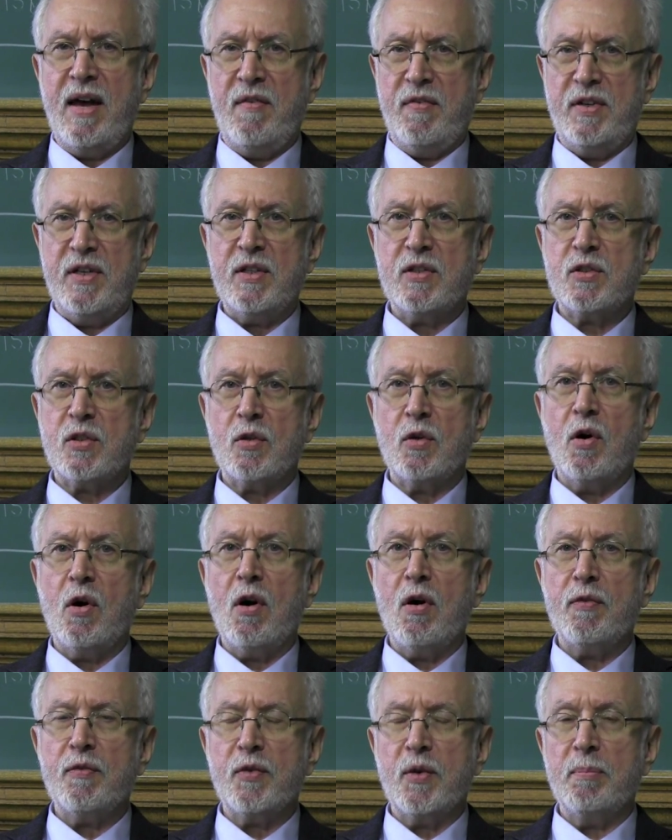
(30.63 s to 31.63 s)
evidence at
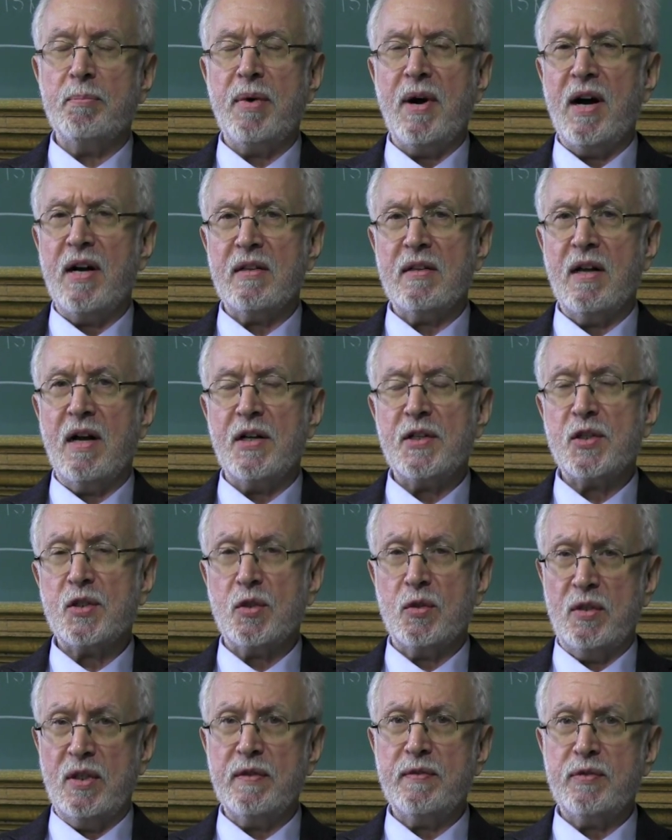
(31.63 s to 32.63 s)
all for
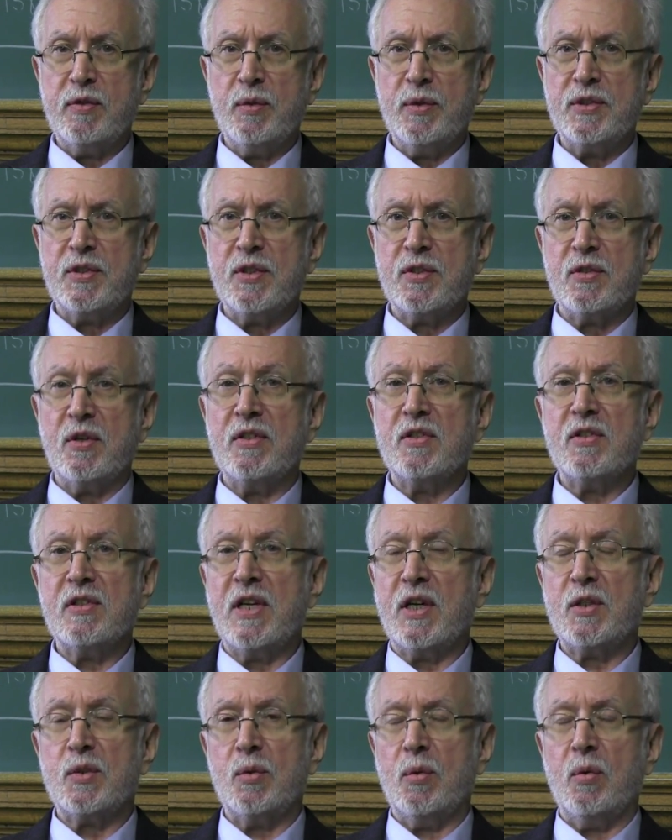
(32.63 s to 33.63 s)
biological influences on
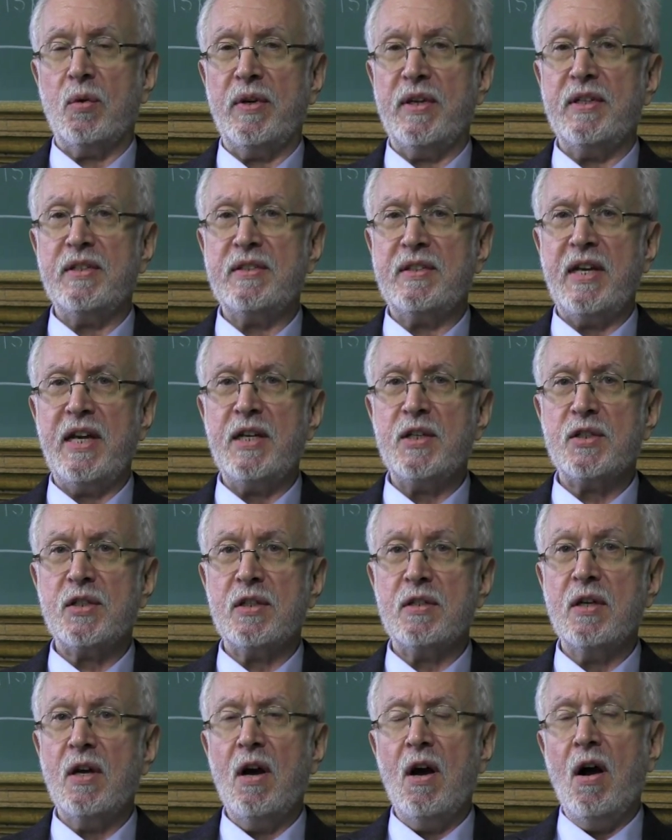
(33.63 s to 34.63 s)
sexual
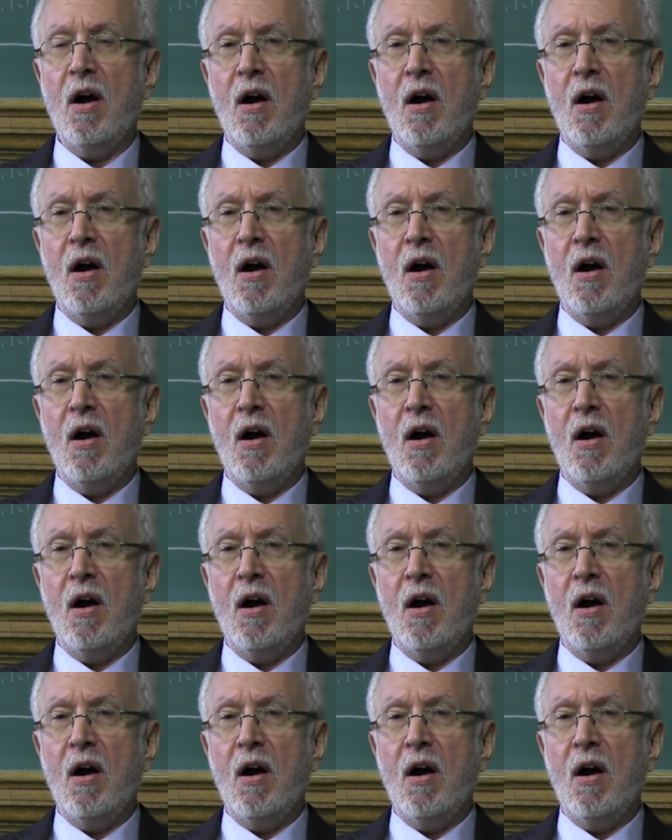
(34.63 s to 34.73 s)
orientation